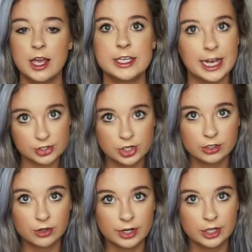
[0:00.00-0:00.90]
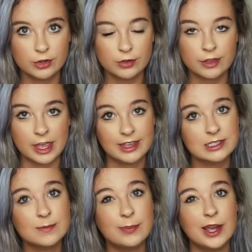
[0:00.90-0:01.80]
Yes, you're learning new
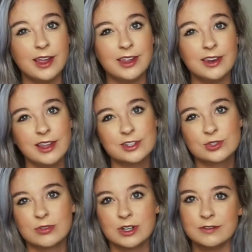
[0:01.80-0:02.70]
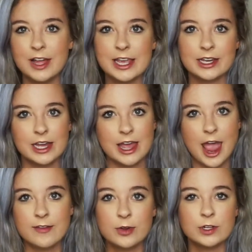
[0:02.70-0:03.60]
things, but it's sort of like
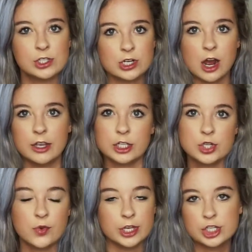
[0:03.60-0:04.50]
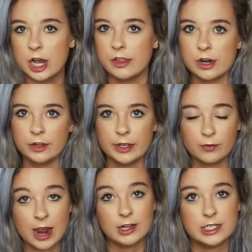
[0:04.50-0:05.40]
everyone's talking to each other,
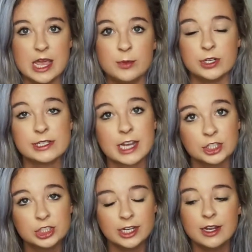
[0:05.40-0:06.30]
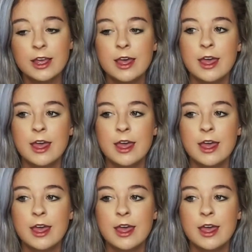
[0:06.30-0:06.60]
like round table discussion.